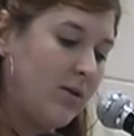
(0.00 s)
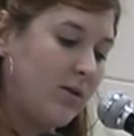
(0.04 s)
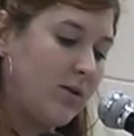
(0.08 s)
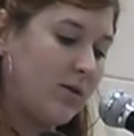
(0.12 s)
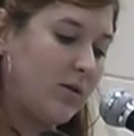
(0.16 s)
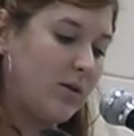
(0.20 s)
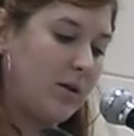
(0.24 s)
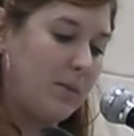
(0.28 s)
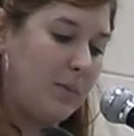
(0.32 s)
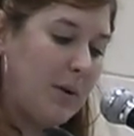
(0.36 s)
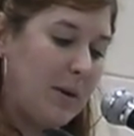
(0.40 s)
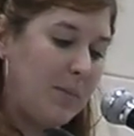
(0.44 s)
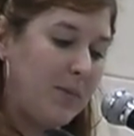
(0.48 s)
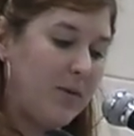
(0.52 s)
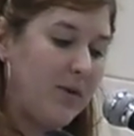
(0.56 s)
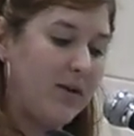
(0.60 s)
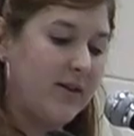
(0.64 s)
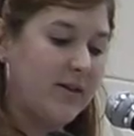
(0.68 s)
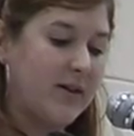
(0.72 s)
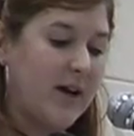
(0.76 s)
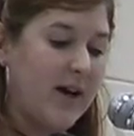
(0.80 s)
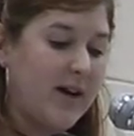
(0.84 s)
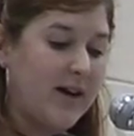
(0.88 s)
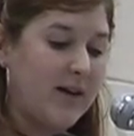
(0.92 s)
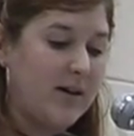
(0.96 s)
The people
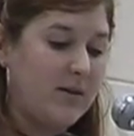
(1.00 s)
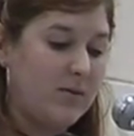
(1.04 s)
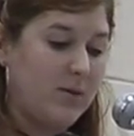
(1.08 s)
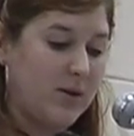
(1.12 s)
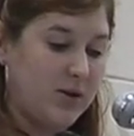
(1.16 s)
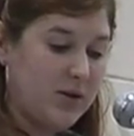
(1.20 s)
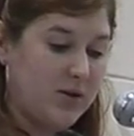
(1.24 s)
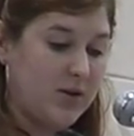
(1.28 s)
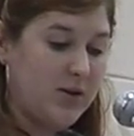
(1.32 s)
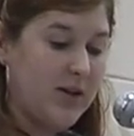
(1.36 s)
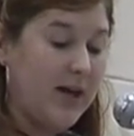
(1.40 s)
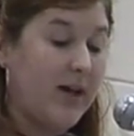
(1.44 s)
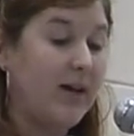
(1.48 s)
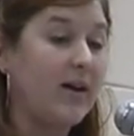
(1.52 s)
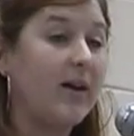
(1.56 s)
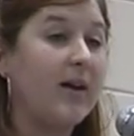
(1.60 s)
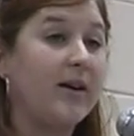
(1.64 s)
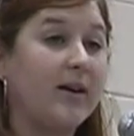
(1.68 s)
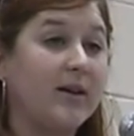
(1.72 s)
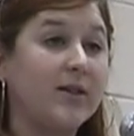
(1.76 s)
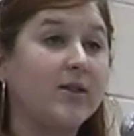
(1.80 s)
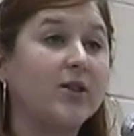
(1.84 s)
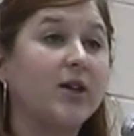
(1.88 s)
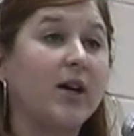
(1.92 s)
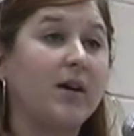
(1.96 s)
indicted, once you get
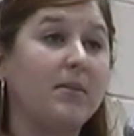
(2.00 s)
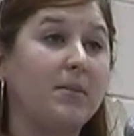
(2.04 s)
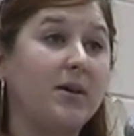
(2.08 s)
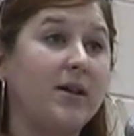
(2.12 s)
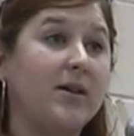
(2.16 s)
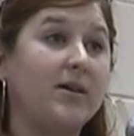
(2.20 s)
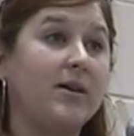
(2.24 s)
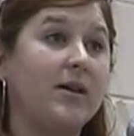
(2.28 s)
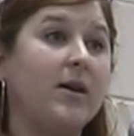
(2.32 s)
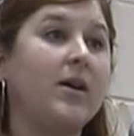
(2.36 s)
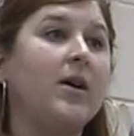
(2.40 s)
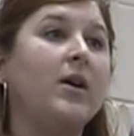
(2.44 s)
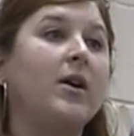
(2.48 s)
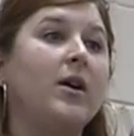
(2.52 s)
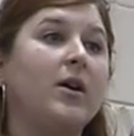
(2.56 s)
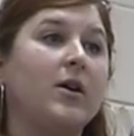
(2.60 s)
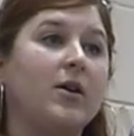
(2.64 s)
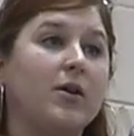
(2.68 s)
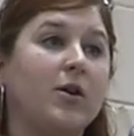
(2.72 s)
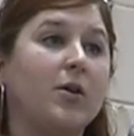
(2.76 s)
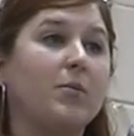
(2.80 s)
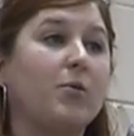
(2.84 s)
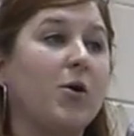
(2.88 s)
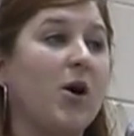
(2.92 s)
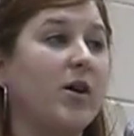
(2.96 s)
an indictment,
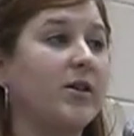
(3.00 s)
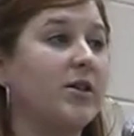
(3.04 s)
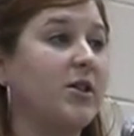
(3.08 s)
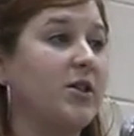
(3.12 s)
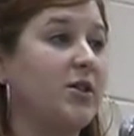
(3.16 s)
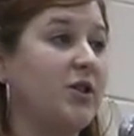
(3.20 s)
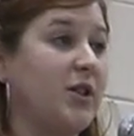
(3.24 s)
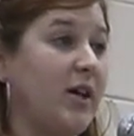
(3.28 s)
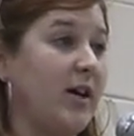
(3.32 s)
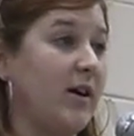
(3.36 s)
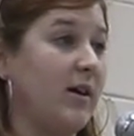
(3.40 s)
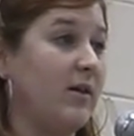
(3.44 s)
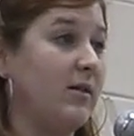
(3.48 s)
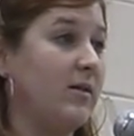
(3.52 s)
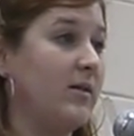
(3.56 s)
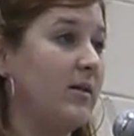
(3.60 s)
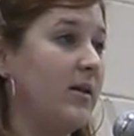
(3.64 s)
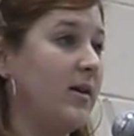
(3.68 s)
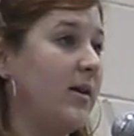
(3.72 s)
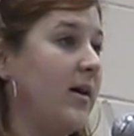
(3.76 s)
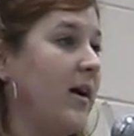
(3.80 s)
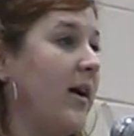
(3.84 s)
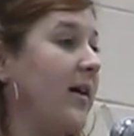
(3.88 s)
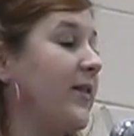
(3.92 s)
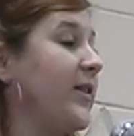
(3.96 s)
you're brought to jail.
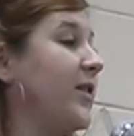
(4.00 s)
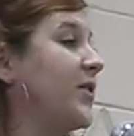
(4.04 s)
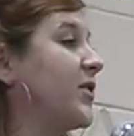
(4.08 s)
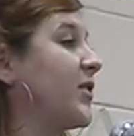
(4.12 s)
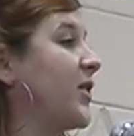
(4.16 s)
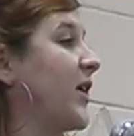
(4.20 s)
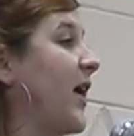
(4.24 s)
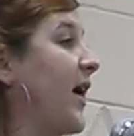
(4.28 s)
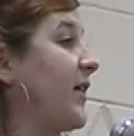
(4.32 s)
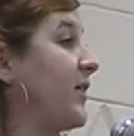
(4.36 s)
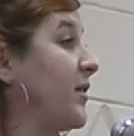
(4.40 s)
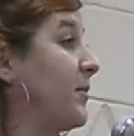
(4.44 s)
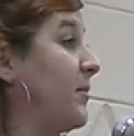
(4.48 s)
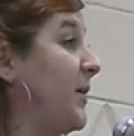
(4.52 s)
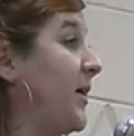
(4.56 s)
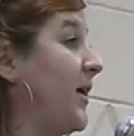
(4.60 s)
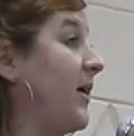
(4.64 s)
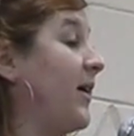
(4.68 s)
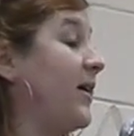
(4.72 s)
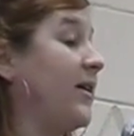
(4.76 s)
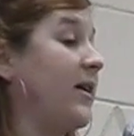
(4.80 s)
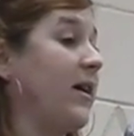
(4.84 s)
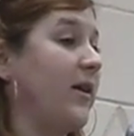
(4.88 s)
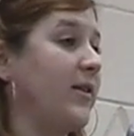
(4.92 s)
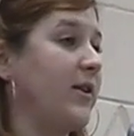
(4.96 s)
This could either be
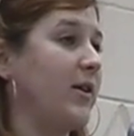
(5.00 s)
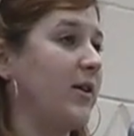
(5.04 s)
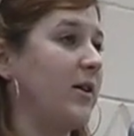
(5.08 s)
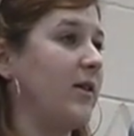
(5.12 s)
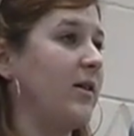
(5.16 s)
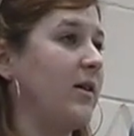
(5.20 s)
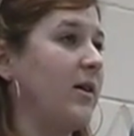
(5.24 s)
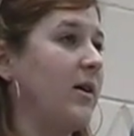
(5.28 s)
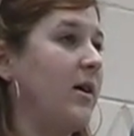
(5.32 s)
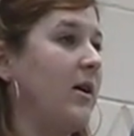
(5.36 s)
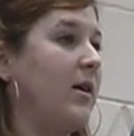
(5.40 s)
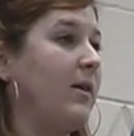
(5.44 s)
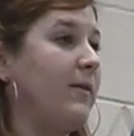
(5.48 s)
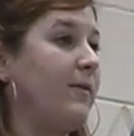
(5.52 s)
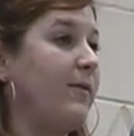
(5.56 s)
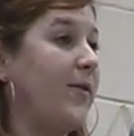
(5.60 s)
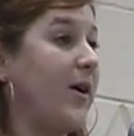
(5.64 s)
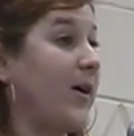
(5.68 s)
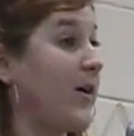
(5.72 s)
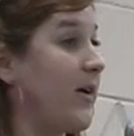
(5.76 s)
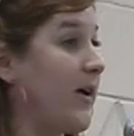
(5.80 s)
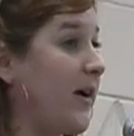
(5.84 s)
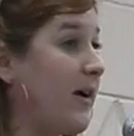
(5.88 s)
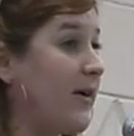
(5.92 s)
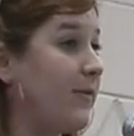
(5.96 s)
another
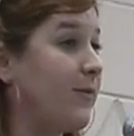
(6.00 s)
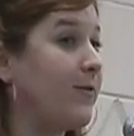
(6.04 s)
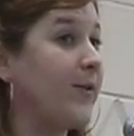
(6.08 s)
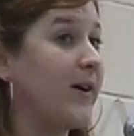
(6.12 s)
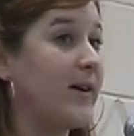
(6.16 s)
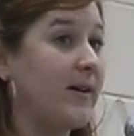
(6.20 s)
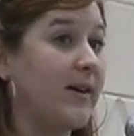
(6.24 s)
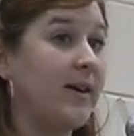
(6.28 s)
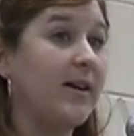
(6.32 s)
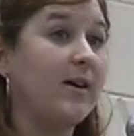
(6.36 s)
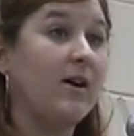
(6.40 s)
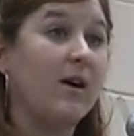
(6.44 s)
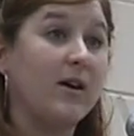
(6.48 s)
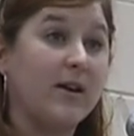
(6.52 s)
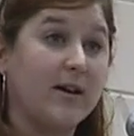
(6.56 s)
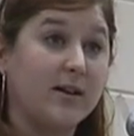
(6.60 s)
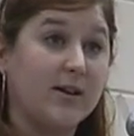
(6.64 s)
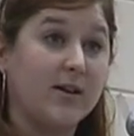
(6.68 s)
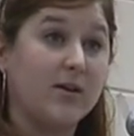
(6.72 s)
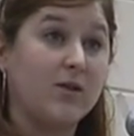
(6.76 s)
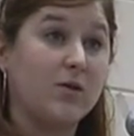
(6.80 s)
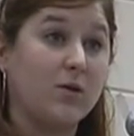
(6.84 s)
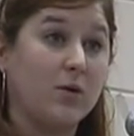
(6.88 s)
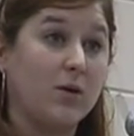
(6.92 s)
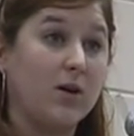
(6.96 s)
very unfriendly knock at
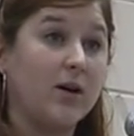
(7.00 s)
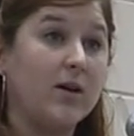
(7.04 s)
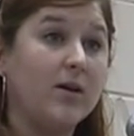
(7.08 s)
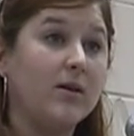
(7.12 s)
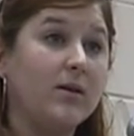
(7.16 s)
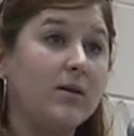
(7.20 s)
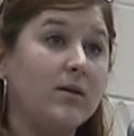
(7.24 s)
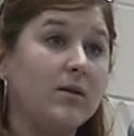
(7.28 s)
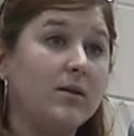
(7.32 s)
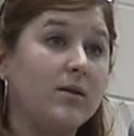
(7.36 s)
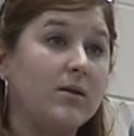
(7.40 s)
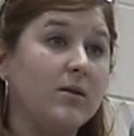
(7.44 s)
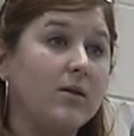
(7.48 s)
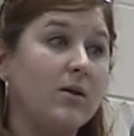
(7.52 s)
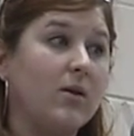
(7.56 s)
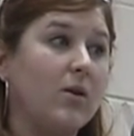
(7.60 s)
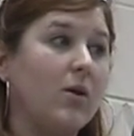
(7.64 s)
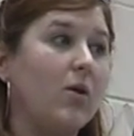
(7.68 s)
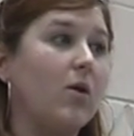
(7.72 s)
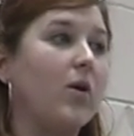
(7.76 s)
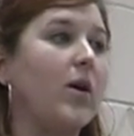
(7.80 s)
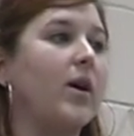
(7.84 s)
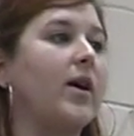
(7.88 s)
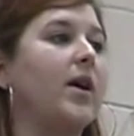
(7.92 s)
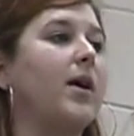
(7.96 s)
the door,
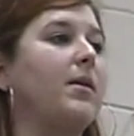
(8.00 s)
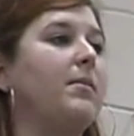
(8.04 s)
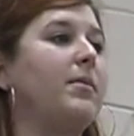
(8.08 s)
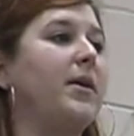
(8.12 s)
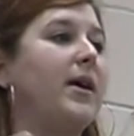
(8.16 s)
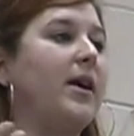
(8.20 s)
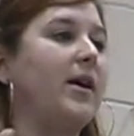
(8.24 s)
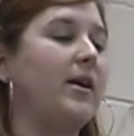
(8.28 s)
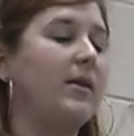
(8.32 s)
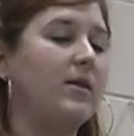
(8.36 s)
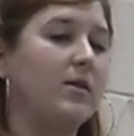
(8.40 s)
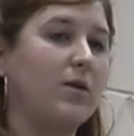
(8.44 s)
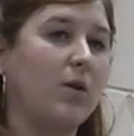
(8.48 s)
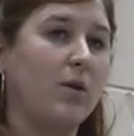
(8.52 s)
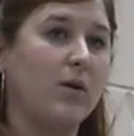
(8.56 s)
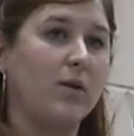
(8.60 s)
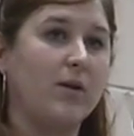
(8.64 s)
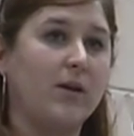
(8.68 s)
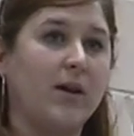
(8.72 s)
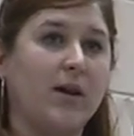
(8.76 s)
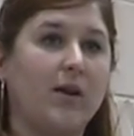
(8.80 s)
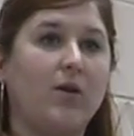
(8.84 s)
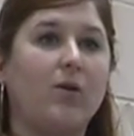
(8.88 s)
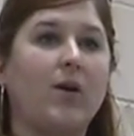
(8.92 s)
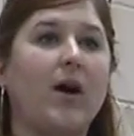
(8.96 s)
or it could be
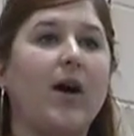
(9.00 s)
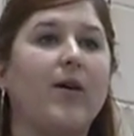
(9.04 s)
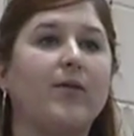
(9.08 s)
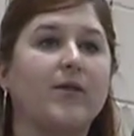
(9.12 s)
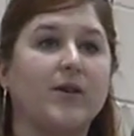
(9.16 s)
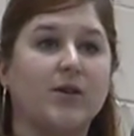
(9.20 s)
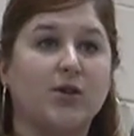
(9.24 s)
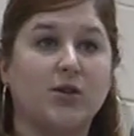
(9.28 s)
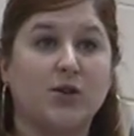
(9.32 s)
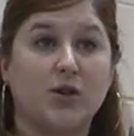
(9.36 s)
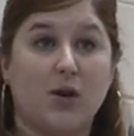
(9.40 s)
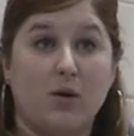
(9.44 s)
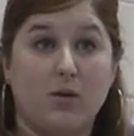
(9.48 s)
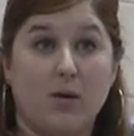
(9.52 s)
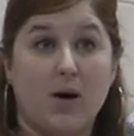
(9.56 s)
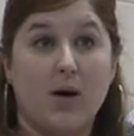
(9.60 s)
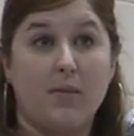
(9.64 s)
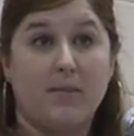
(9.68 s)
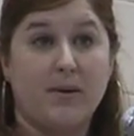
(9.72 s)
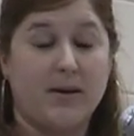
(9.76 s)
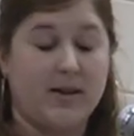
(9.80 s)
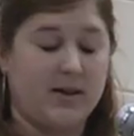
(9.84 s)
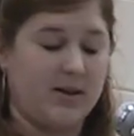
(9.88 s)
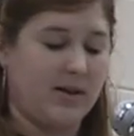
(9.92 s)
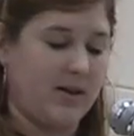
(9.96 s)
told that you have to show
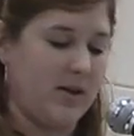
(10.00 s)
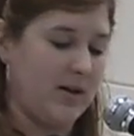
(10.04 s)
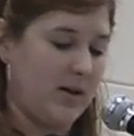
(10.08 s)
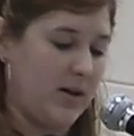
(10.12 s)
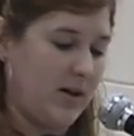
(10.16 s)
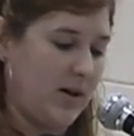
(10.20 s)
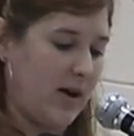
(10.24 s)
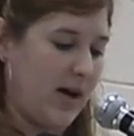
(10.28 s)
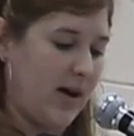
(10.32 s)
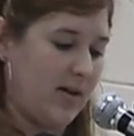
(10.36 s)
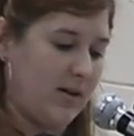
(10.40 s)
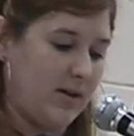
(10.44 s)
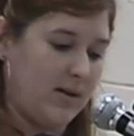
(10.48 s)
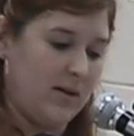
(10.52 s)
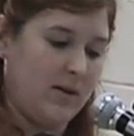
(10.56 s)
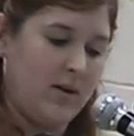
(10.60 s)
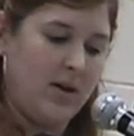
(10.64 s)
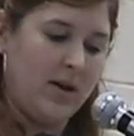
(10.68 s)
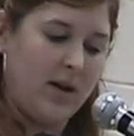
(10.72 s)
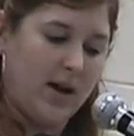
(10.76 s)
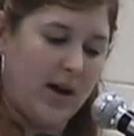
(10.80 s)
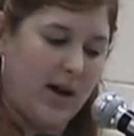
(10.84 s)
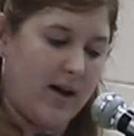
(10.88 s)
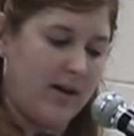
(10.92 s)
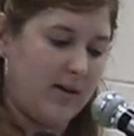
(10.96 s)
up at
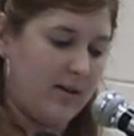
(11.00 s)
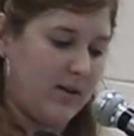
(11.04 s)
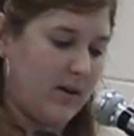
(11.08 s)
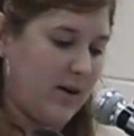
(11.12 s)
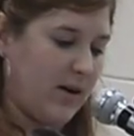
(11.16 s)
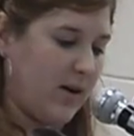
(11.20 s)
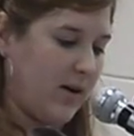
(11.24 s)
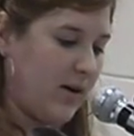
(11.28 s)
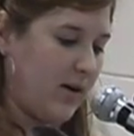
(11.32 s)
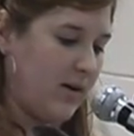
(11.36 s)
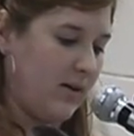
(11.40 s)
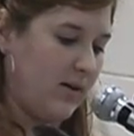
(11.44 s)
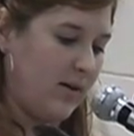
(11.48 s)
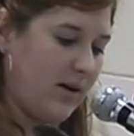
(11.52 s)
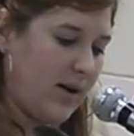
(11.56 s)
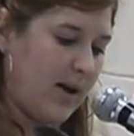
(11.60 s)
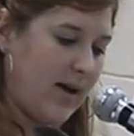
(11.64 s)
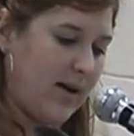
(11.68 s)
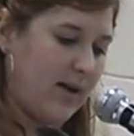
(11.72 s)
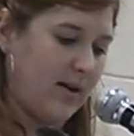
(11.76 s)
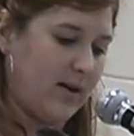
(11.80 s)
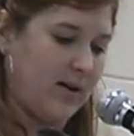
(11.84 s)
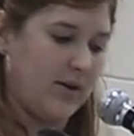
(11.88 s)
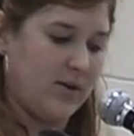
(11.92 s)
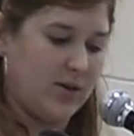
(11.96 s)

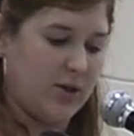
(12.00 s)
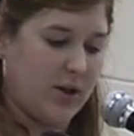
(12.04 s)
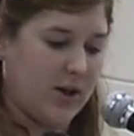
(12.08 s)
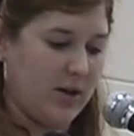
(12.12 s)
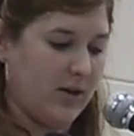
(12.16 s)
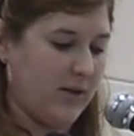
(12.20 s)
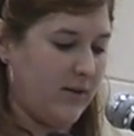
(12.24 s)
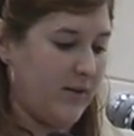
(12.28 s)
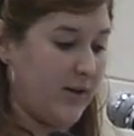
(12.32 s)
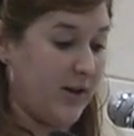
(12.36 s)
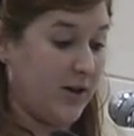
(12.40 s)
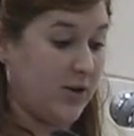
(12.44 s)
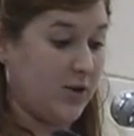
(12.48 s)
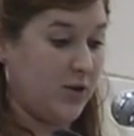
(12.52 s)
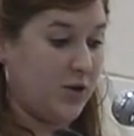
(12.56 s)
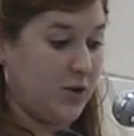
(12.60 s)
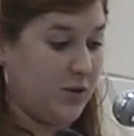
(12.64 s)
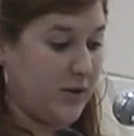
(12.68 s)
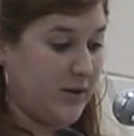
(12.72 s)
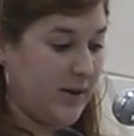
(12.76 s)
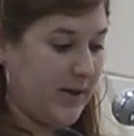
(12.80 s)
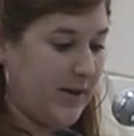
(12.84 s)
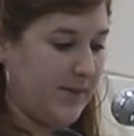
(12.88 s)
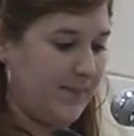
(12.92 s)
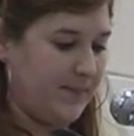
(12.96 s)
a jail of their
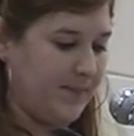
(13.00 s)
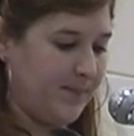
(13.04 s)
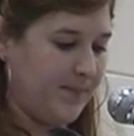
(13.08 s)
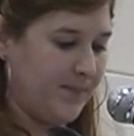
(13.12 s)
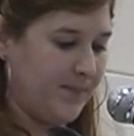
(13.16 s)
choosing.